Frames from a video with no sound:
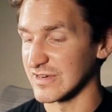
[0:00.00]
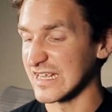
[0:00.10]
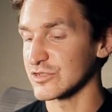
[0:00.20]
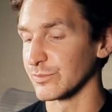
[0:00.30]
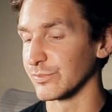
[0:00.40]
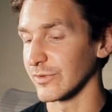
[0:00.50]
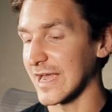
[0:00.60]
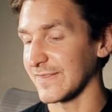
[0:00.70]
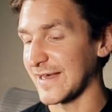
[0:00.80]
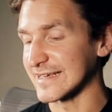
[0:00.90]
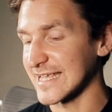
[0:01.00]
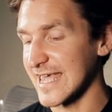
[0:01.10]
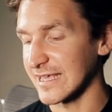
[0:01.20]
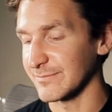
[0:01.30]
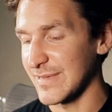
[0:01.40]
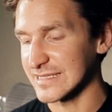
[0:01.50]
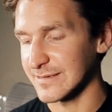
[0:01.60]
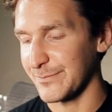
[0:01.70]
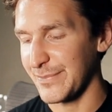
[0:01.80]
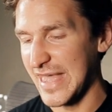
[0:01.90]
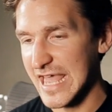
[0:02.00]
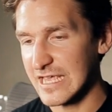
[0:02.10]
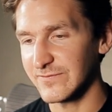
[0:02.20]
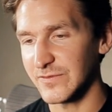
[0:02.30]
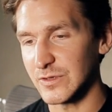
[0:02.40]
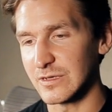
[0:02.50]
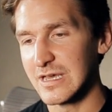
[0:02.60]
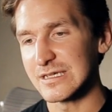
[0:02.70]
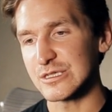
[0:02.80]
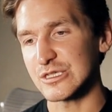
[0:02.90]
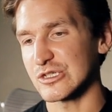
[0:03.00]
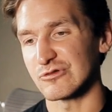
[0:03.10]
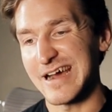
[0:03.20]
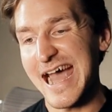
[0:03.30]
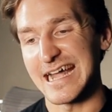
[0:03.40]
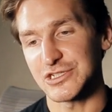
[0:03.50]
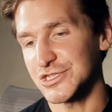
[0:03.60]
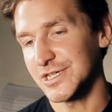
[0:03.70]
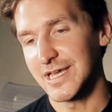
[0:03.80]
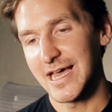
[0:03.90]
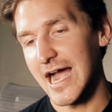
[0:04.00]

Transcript: and each breath I take makes a painful scratch.